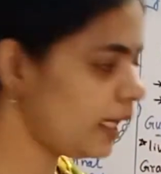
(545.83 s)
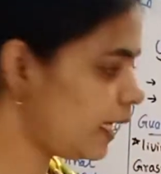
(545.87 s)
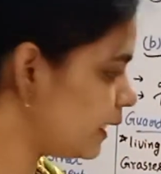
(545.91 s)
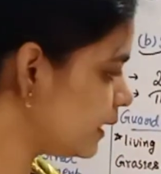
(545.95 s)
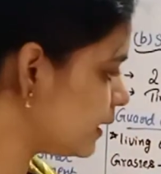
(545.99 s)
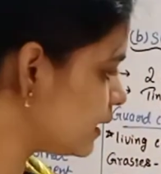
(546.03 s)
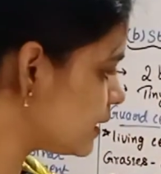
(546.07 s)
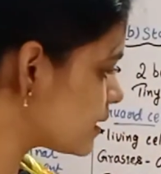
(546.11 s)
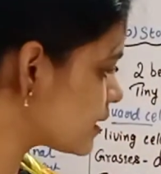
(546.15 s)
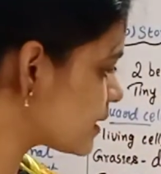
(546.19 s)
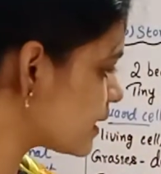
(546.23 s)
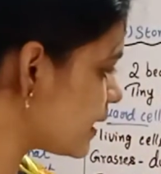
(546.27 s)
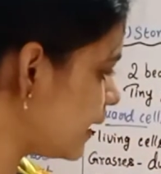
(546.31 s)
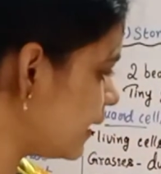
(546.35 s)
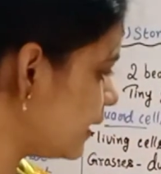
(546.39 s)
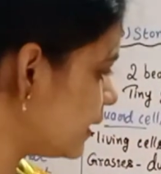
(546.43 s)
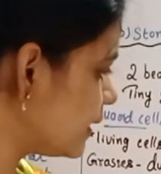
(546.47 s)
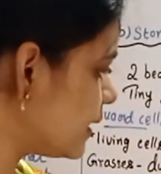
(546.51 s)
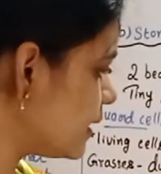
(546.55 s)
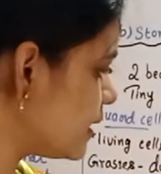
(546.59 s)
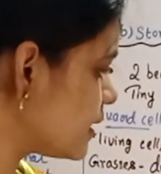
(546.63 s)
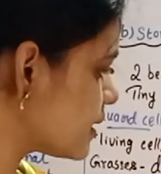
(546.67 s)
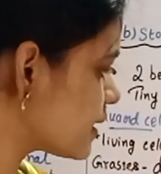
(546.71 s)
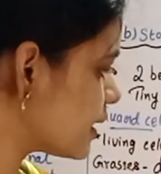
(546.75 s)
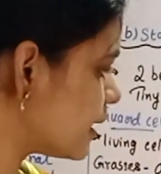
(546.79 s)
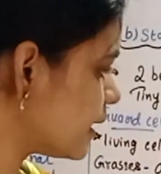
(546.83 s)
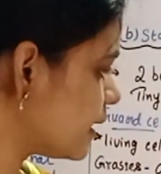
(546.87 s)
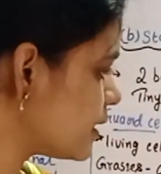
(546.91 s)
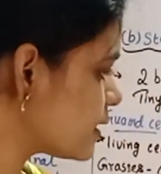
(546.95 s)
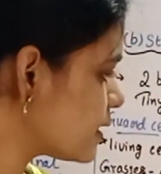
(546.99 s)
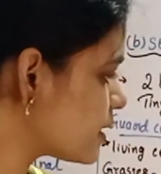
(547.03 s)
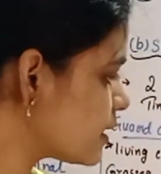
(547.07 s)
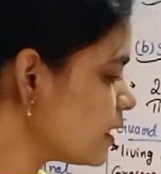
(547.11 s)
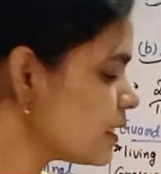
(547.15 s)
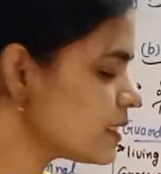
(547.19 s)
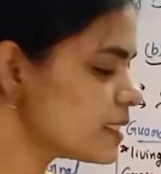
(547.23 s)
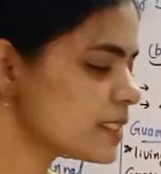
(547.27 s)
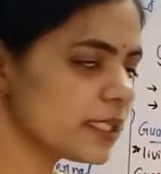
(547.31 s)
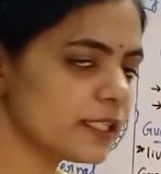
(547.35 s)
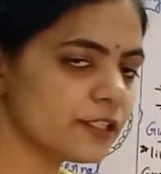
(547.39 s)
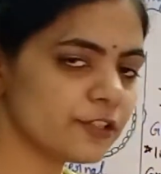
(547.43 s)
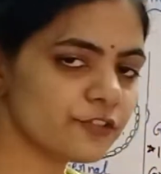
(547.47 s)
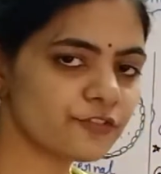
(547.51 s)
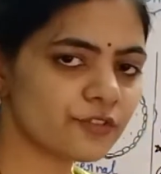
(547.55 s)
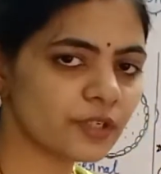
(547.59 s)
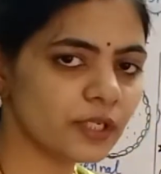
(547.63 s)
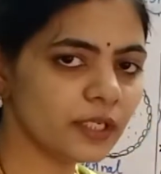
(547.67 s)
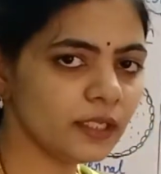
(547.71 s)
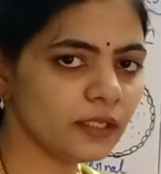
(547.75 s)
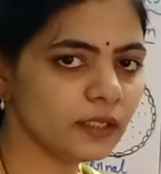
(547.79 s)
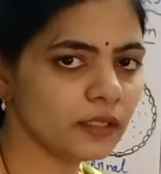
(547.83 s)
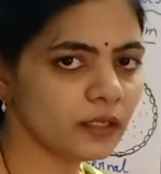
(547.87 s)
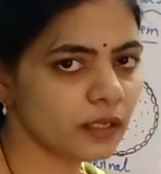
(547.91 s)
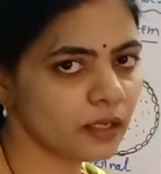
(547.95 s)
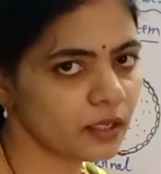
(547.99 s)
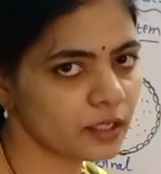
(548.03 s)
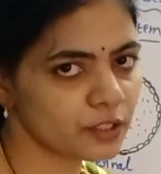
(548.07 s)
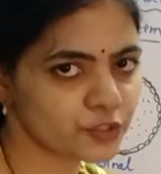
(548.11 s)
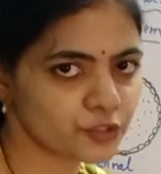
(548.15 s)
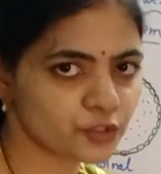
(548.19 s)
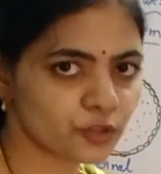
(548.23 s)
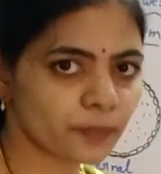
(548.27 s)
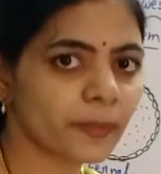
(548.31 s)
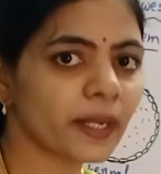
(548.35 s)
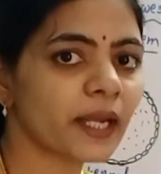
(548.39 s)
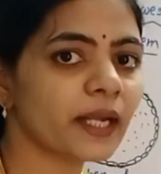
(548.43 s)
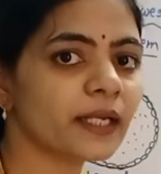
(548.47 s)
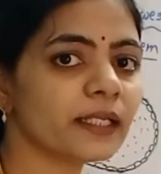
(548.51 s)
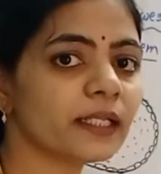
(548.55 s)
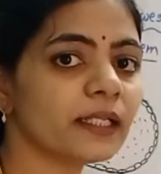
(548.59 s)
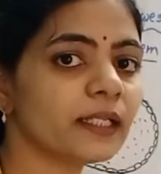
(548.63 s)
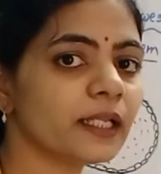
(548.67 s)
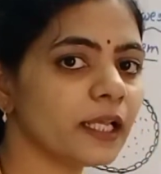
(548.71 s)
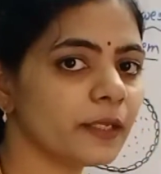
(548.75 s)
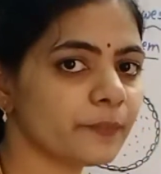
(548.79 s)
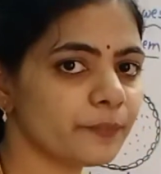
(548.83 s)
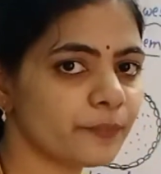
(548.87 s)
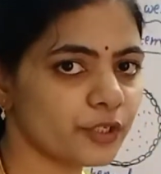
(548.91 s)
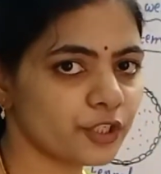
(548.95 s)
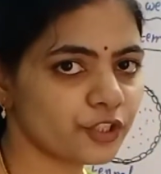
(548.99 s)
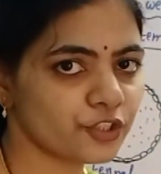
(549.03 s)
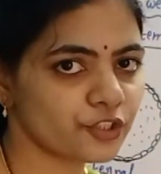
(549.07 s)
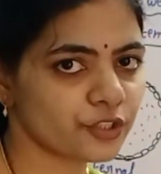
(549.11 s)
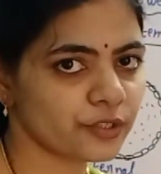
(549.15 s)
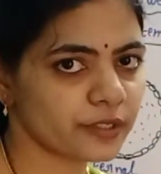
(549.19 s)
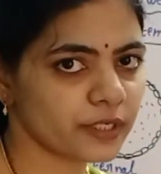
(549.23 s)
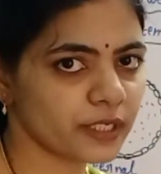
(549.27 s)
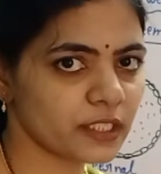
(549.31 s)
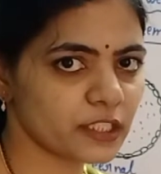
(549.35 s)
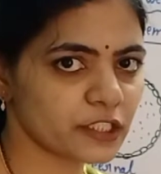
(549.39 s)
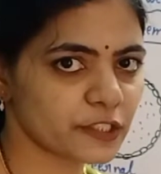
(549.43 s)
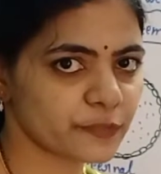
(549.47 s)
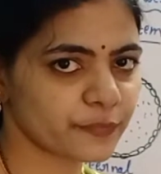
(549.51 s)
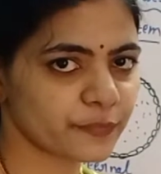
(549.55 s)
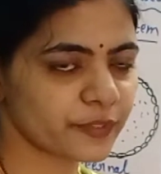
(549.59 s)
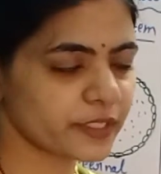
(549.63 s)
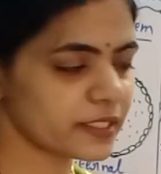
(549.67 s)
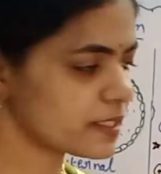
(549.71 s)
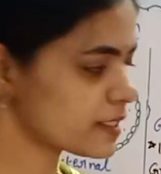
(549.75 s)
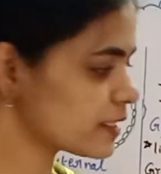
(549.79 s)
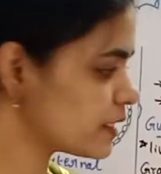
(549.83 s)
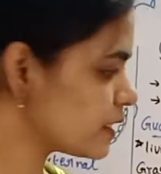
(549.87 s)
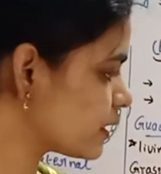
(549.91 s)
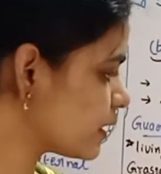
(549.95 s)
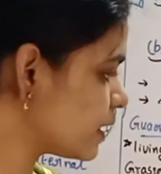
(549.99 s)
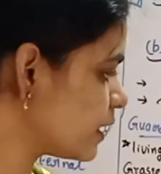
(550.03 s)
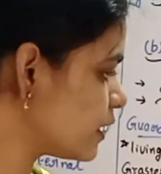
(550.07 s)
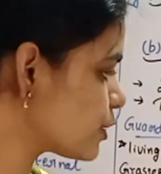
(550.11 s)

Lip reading: And inside this, there is a central stomatal aperture is present.